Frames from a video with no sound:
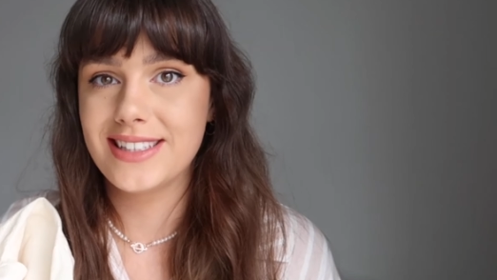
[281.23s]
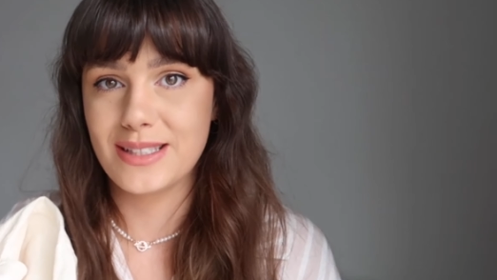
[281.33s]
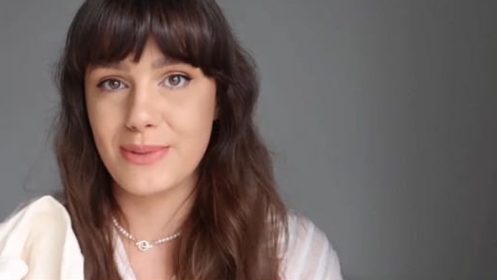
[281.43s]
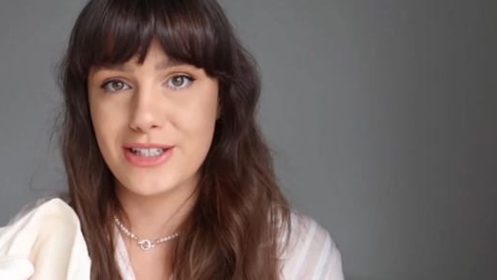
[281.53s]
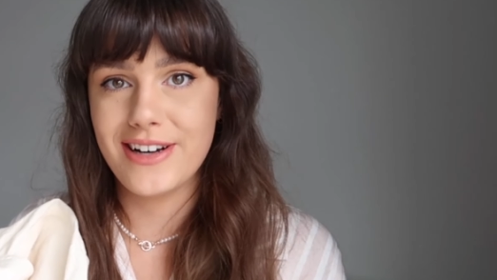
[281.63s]

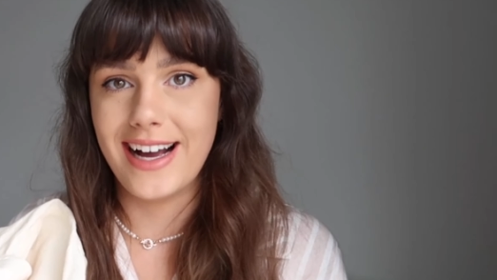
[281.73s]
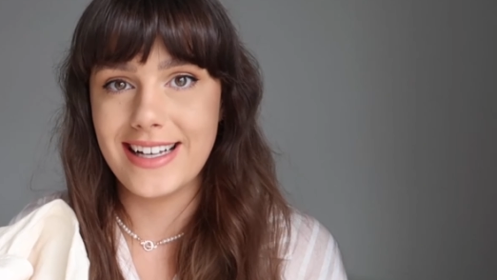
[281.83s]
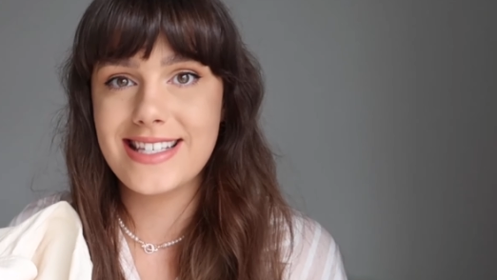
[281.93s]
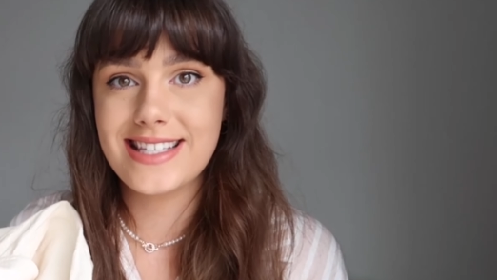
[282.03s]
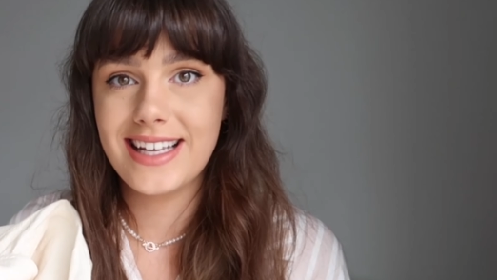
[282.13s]
that's my
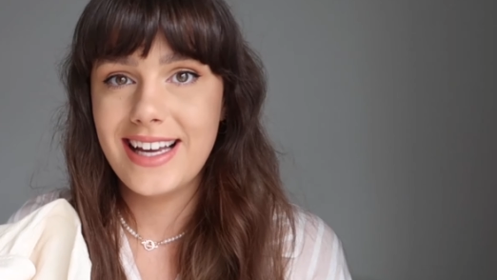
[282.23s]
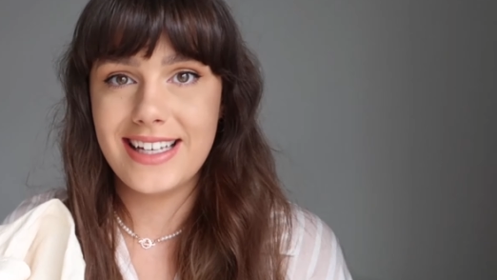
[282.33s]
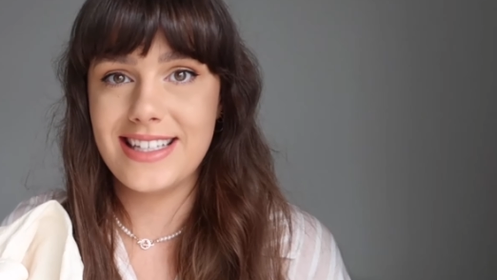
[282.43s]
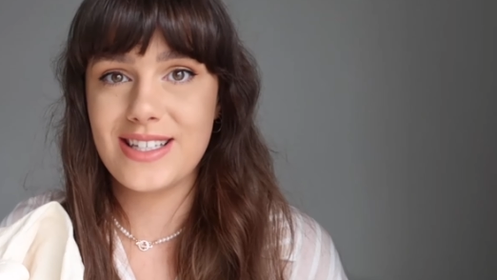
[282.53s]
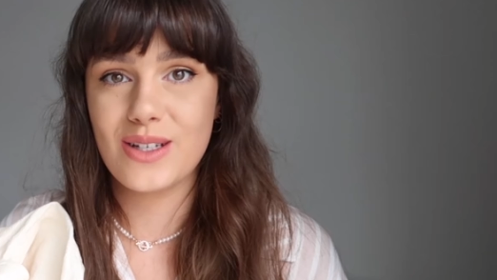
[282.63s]
dress
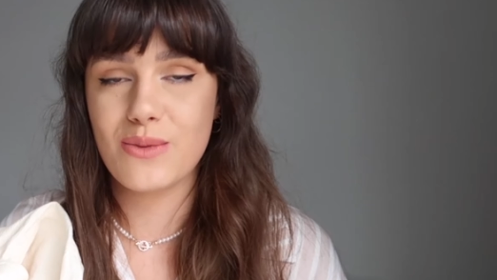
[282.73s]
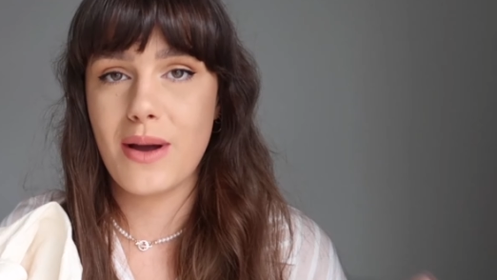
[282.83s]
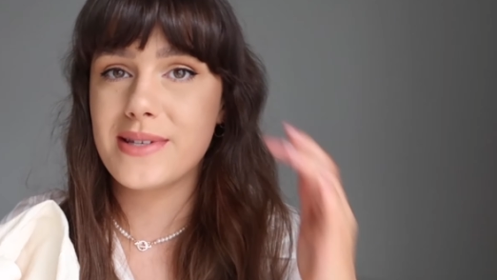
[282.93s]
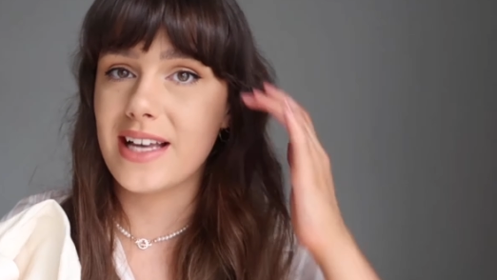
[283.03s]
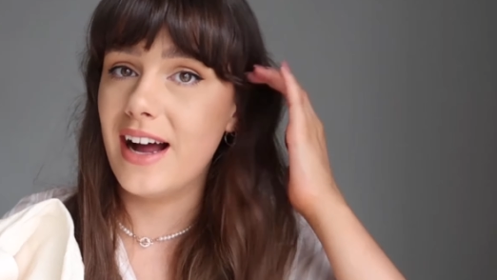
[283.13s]
it's still on the
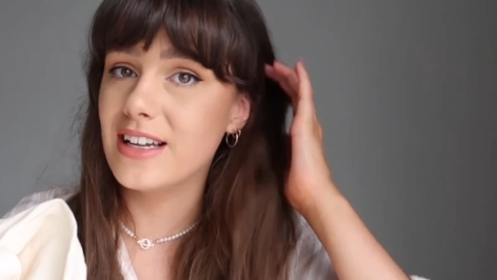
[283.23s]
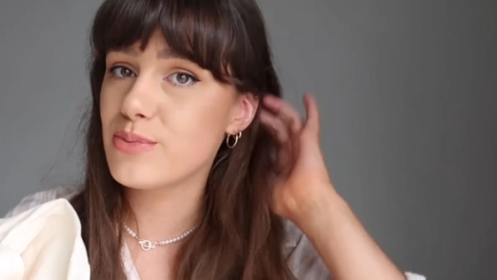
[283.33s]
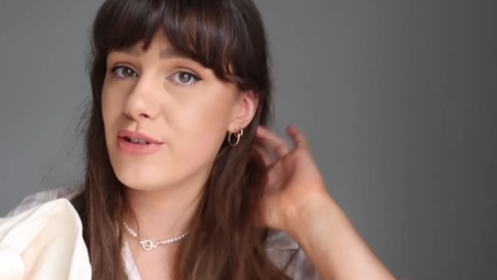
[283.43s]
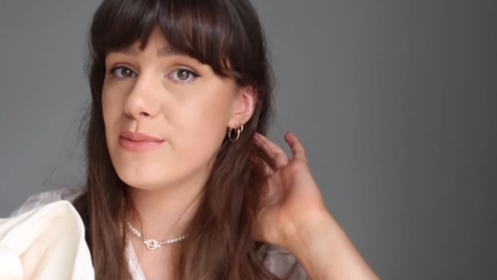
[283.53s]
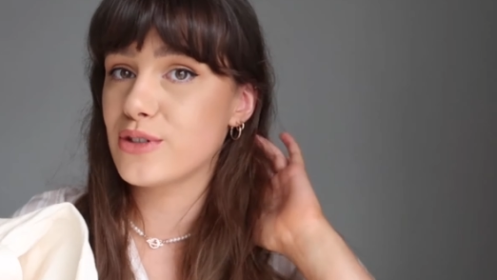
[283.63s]
website and
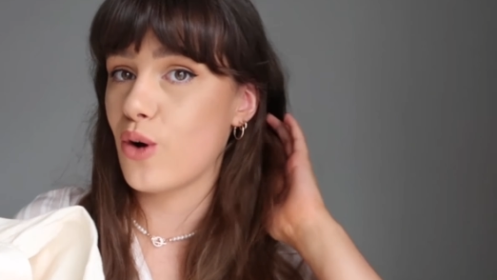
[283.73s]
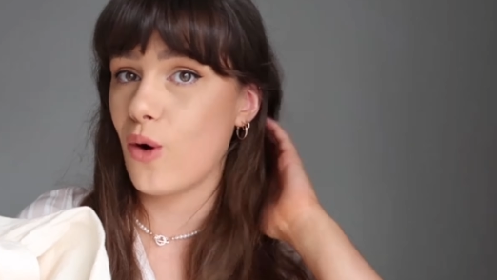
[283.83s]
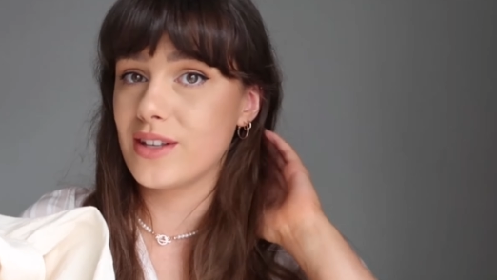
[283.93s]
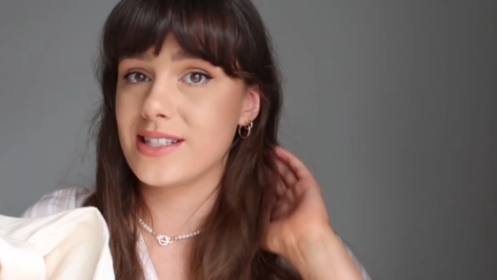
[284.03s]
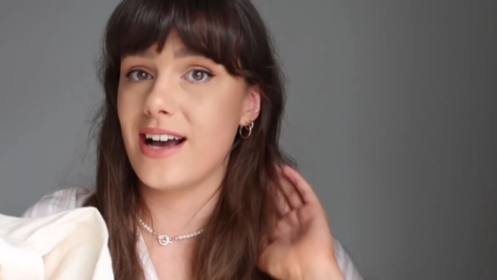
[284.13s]
it's pretty much got
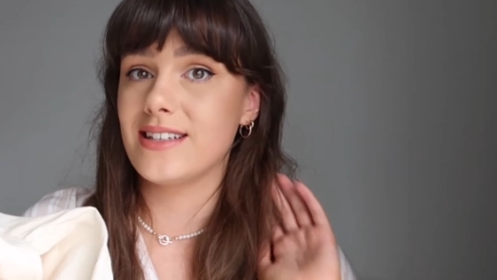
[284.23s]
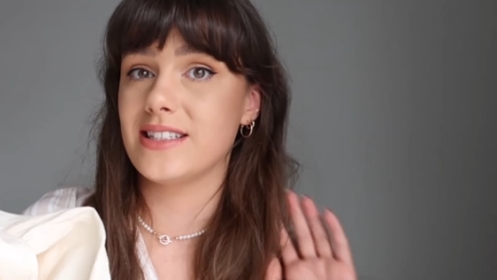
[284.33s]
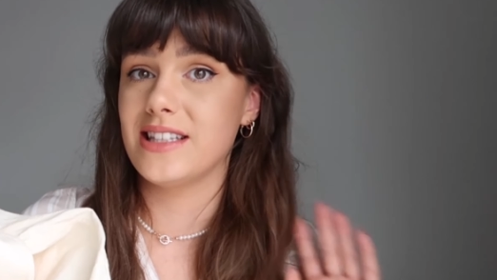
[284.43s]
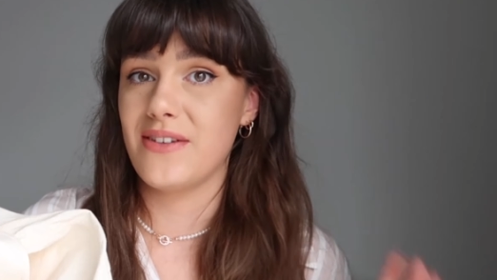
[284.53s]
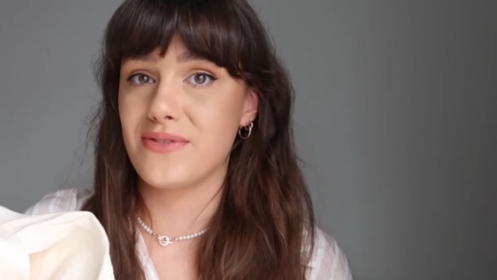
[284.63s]
all the
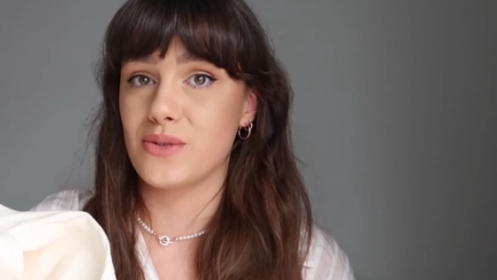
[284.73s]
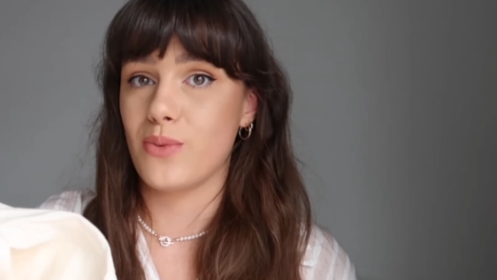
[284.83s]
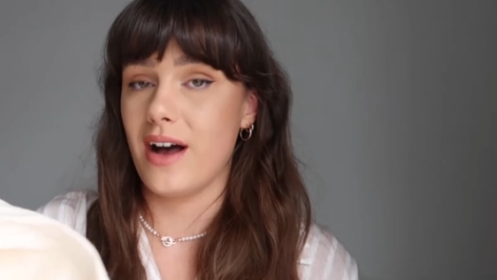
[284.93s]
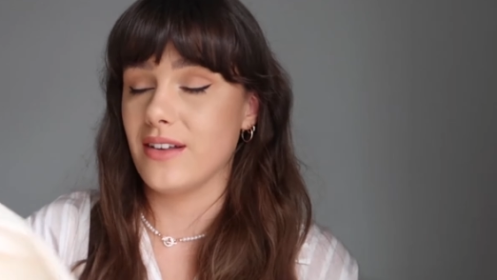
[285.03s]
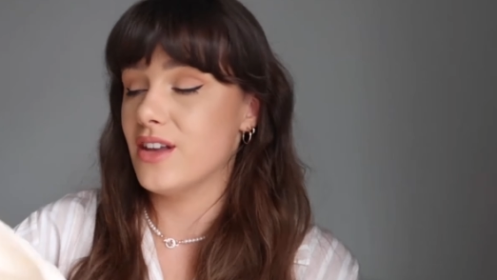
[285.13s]
sizes left as
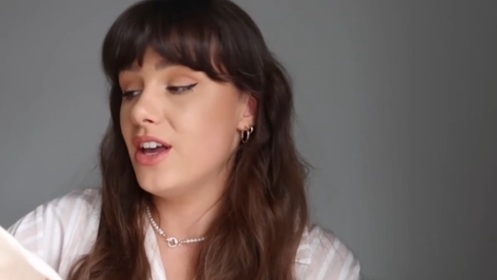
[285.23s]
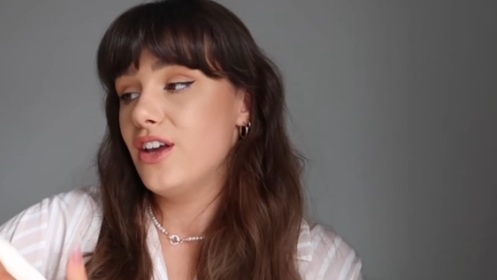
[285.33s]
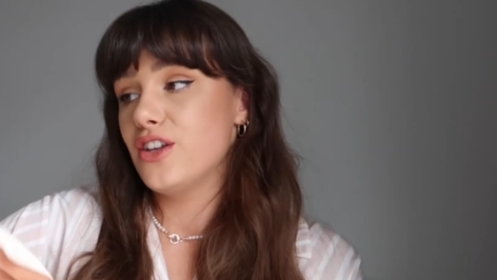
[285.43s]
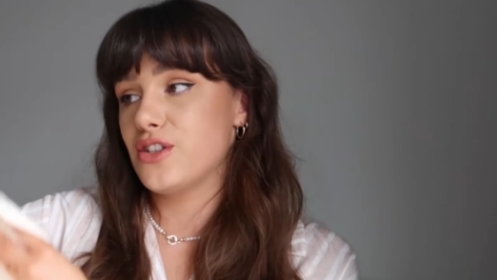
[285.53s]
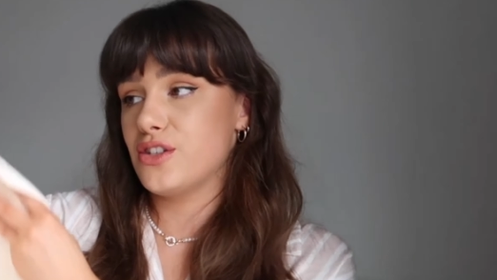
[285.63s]
well
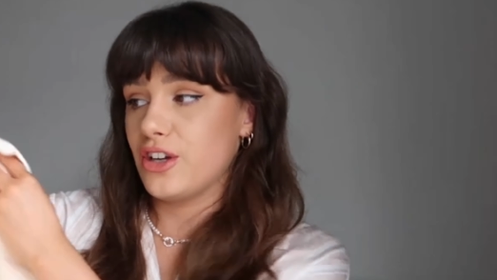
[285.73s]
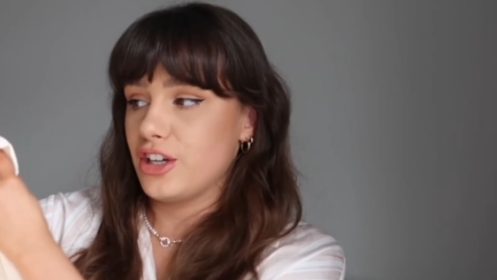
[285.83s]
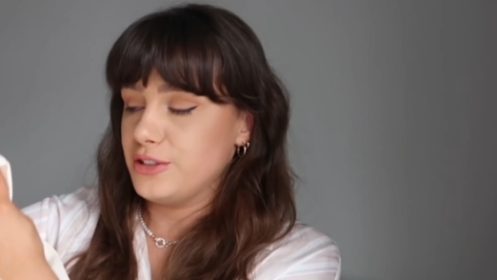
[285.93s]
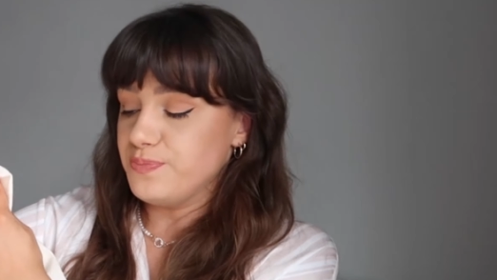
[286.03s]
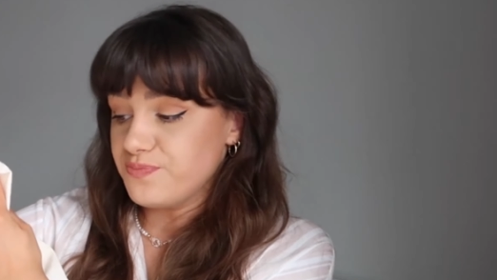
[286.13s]

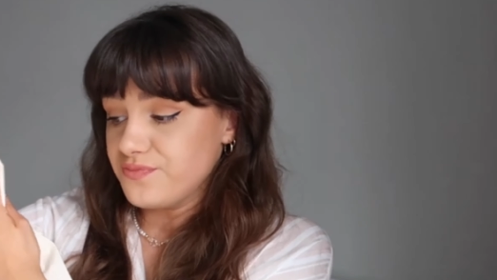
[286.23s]
so